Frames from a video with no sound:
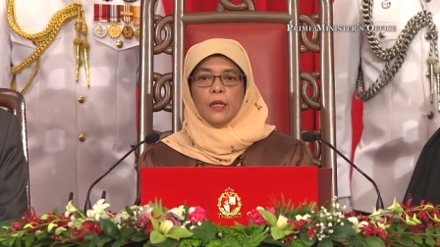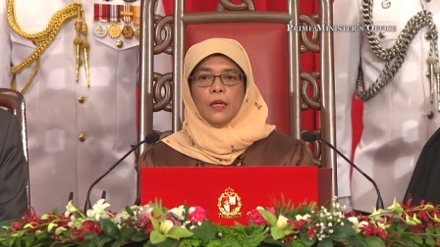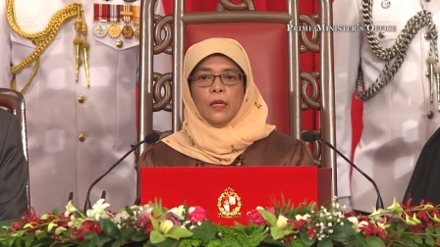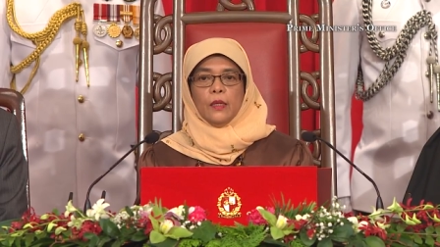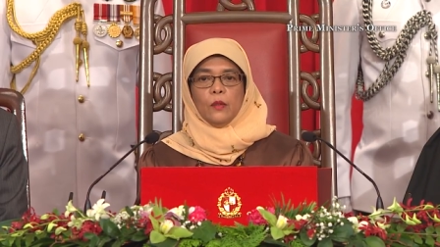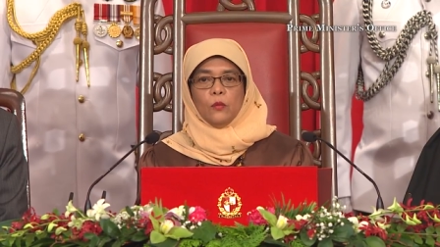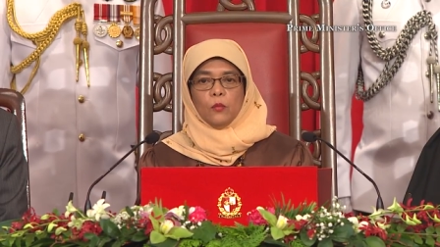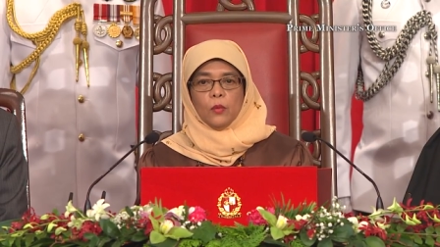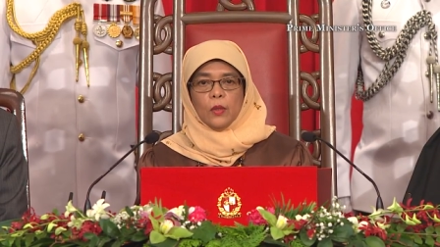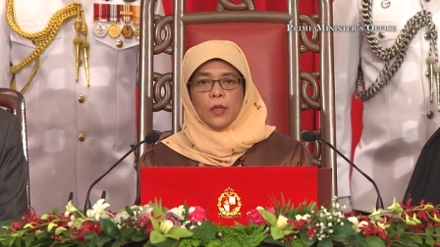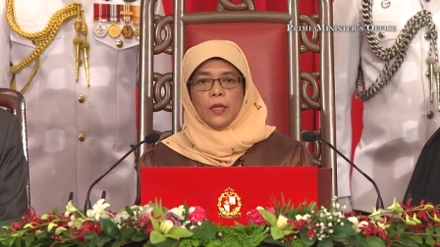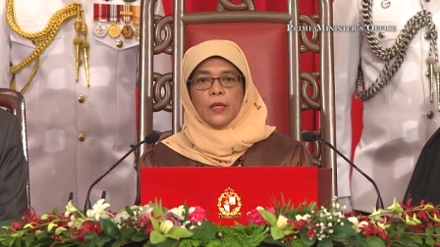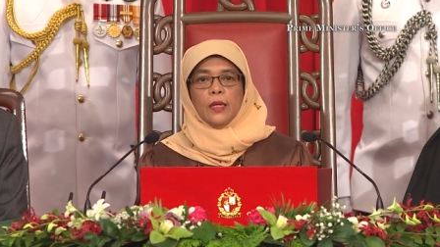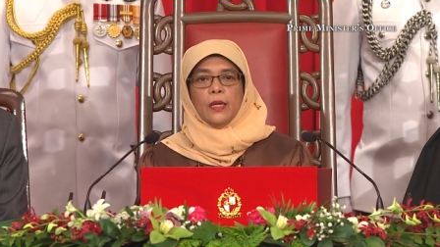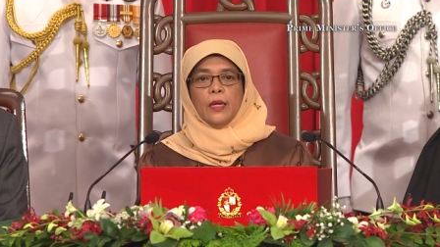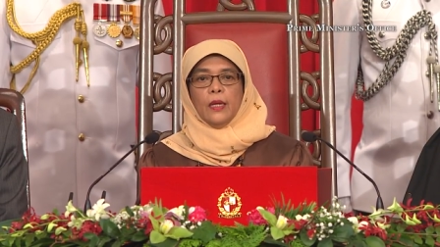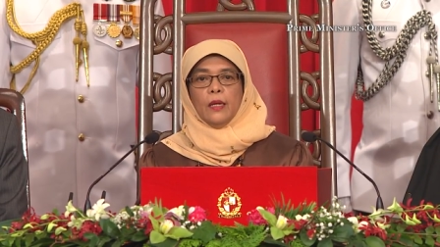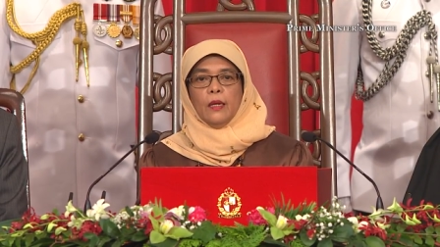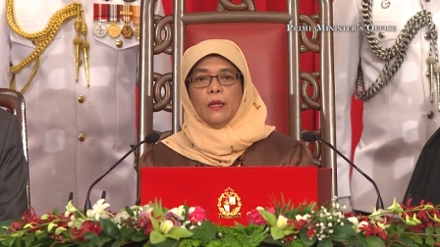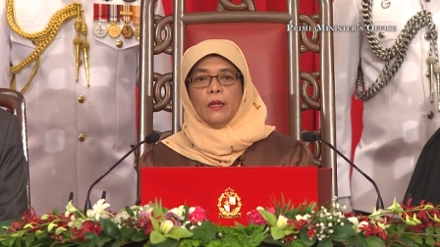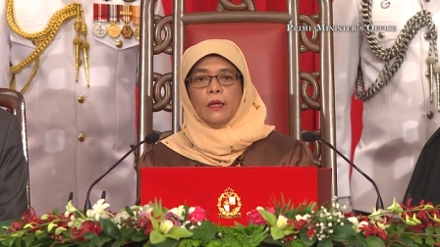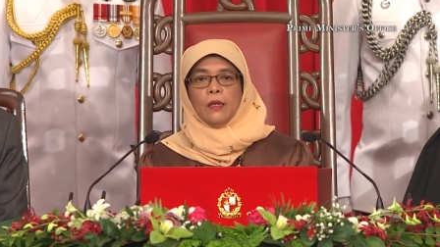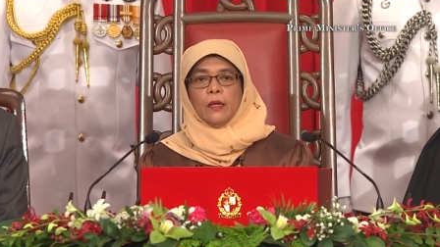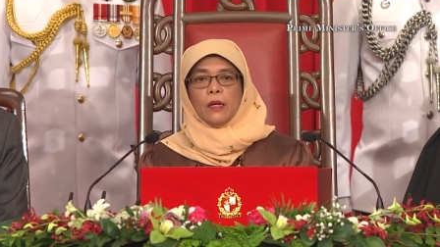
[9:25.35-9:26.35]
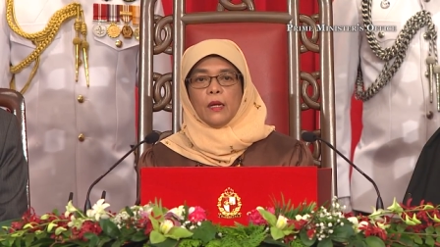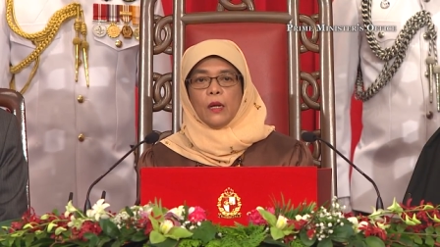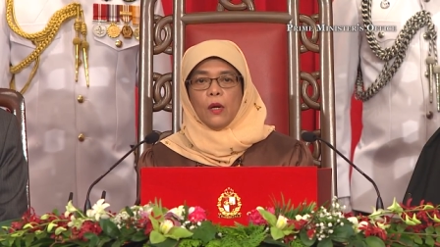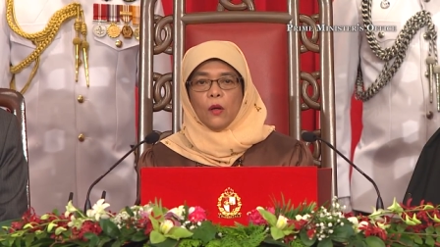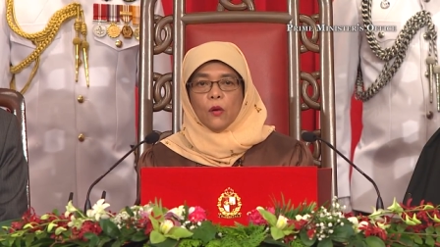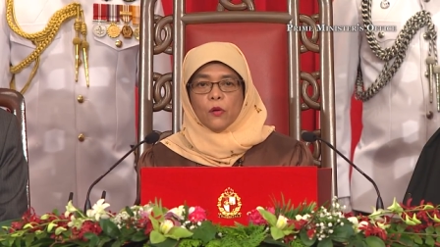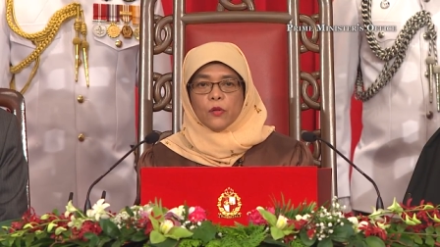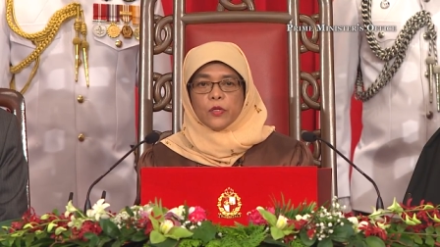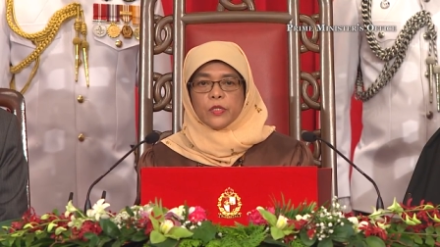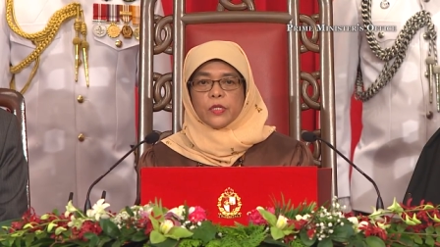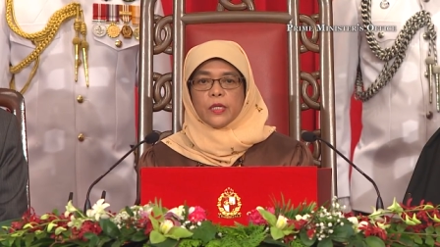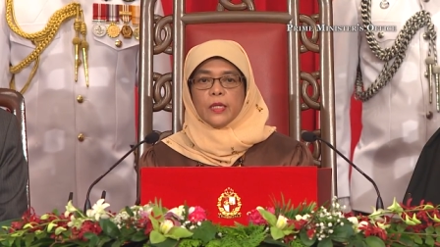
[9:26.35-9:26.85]
and working
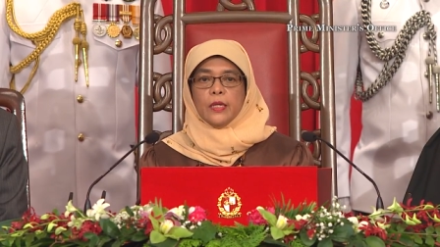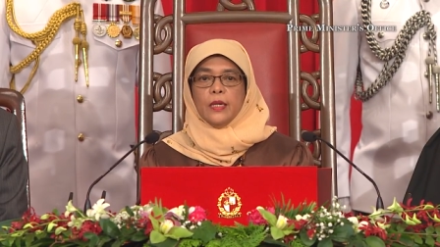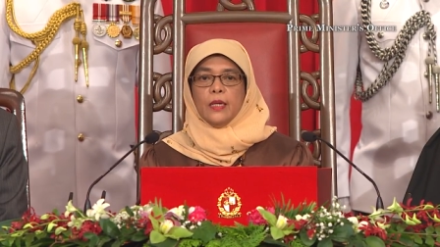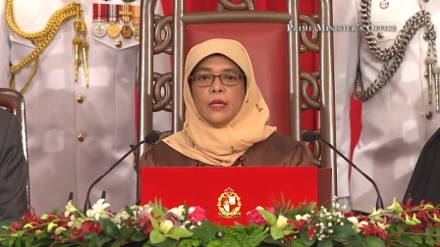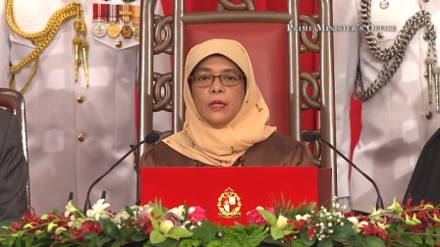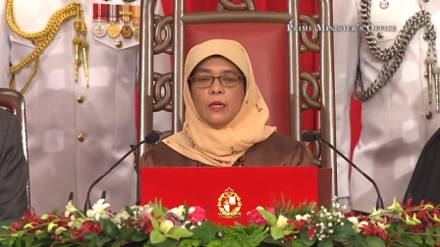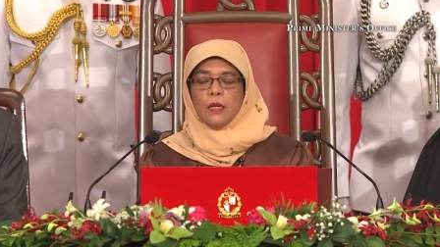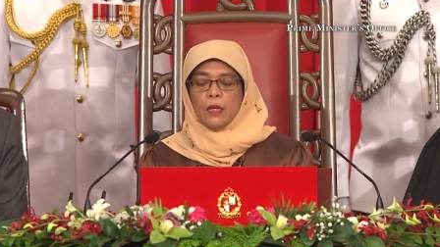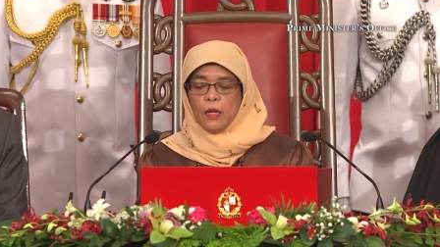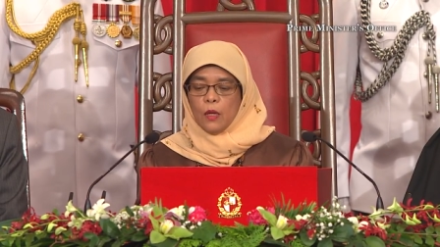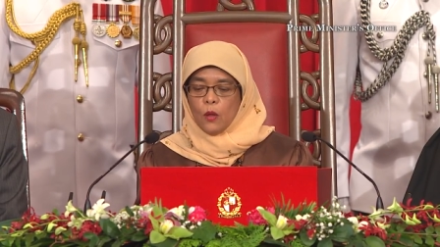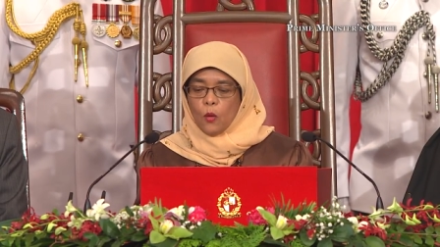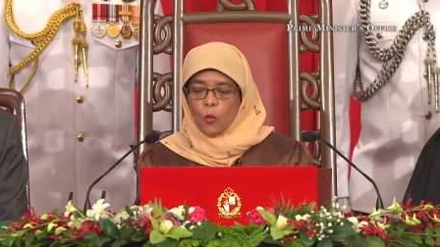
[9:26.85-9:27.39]
closely